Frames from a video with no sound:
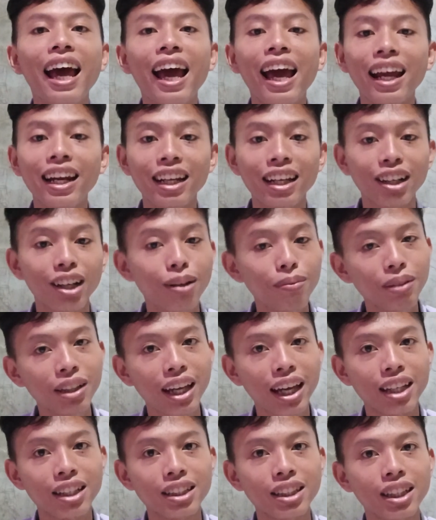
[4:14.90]
And the
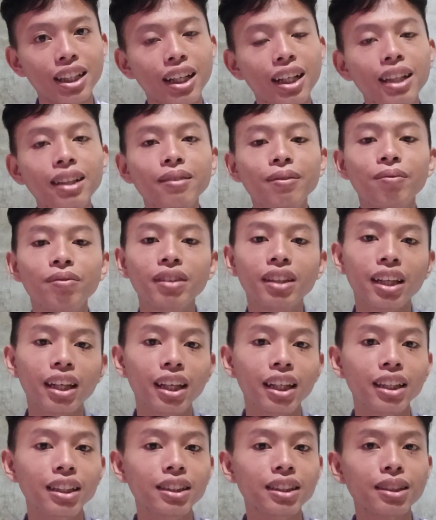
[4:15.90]
complication
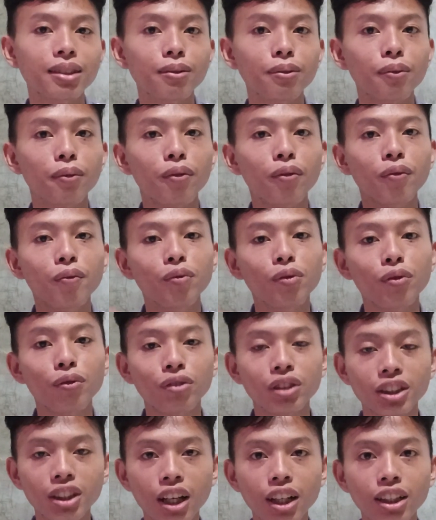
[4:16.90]
is
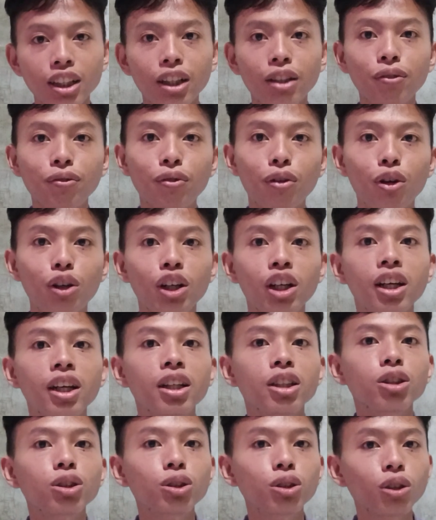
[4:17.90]
starter for
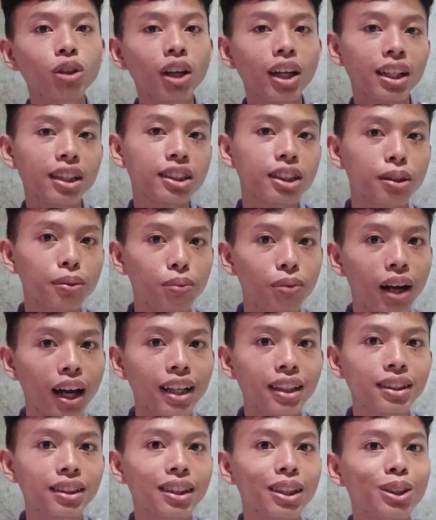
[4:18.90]
to his
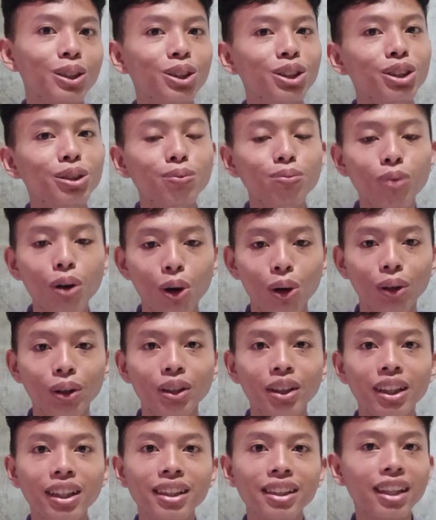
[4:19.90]
surprise, the goose spoke.
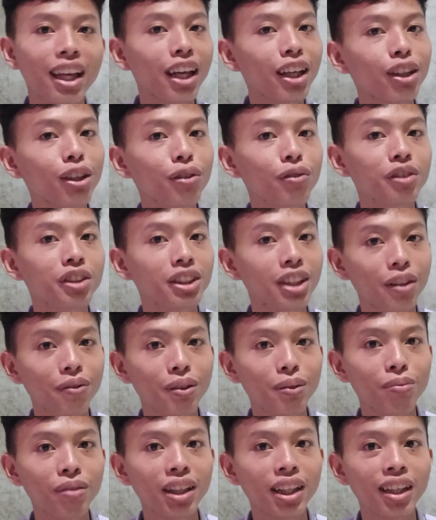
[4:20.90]
"Thank you for
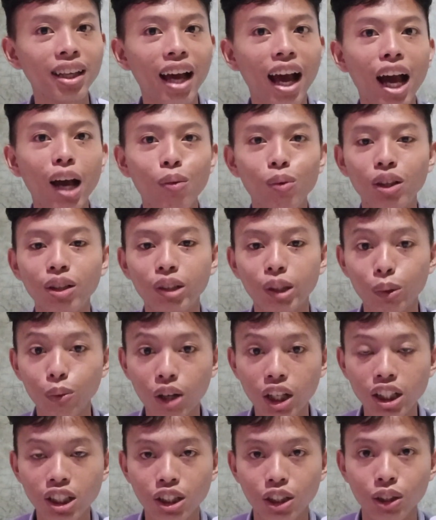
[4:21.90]
saving me. I will
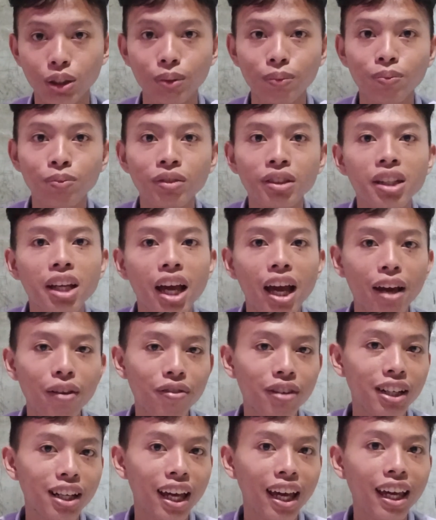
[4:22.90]
reward you.
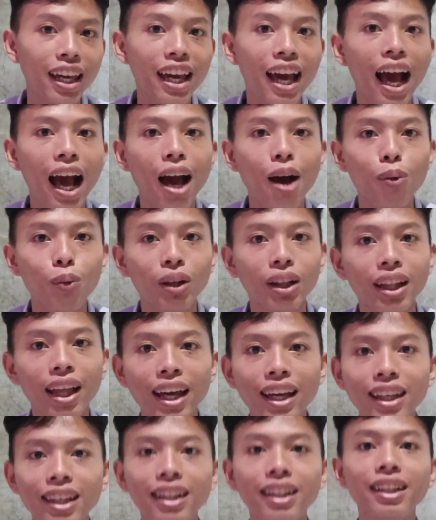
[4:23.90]
Every day I will
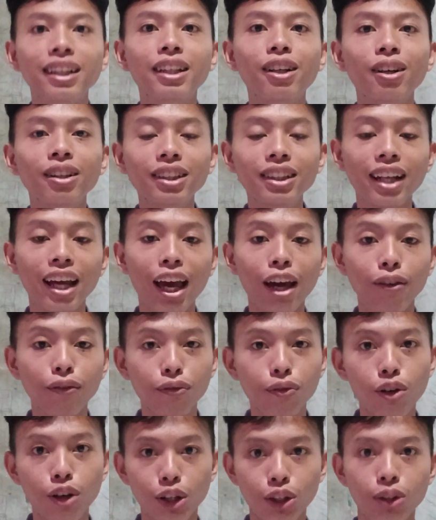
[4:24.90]
lay a golden egg
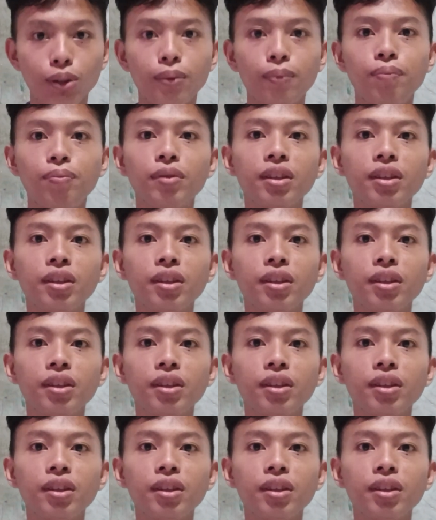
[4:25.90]
for you."